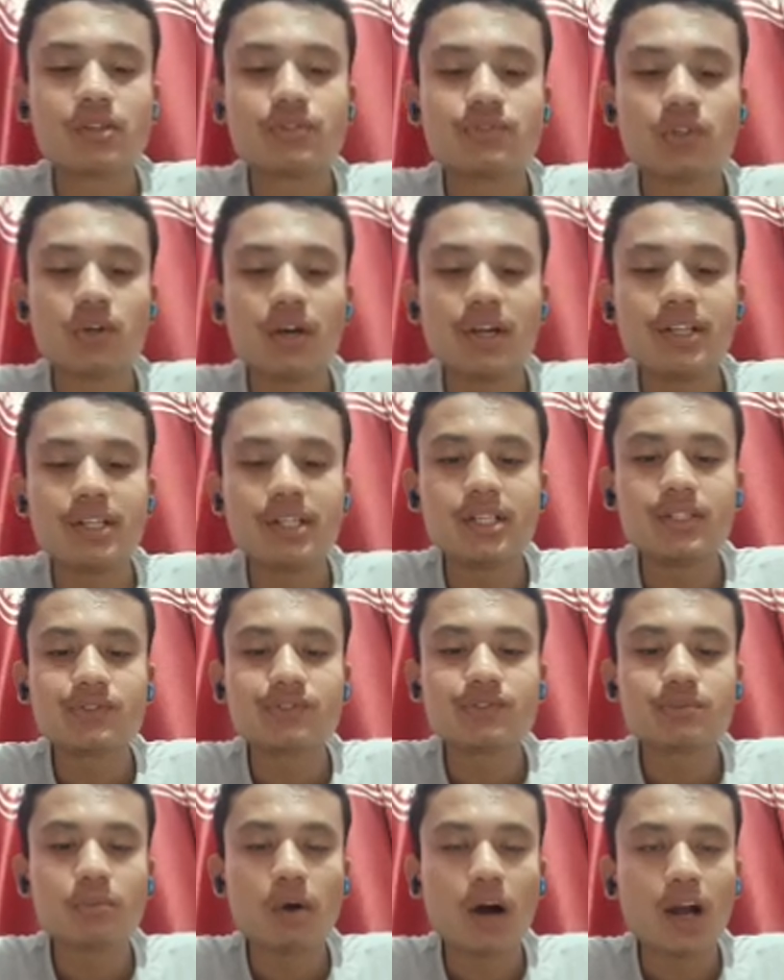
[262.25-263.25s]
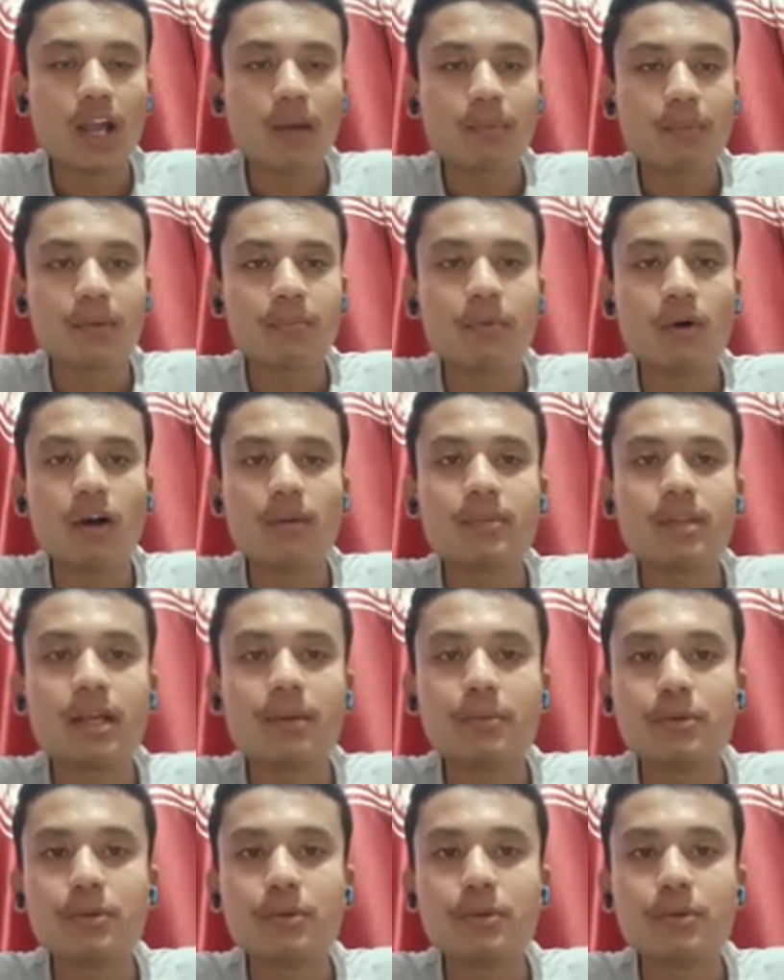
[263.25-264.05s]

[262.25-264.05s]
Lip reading: So in this mock epic poem the